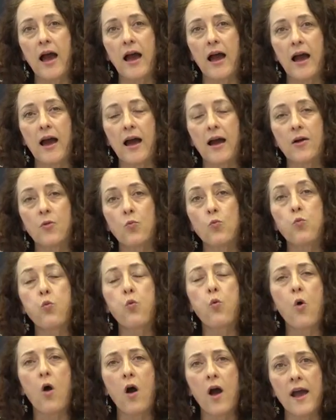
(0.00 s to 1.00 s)
are
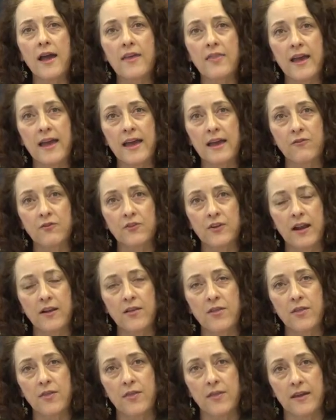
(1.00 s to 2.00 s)
why they have
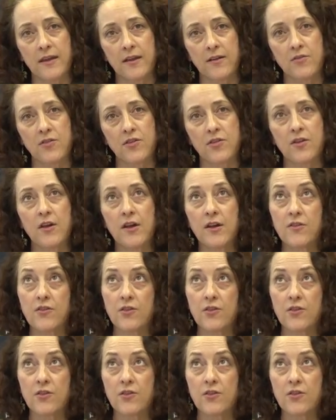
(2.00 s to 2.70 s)
done things.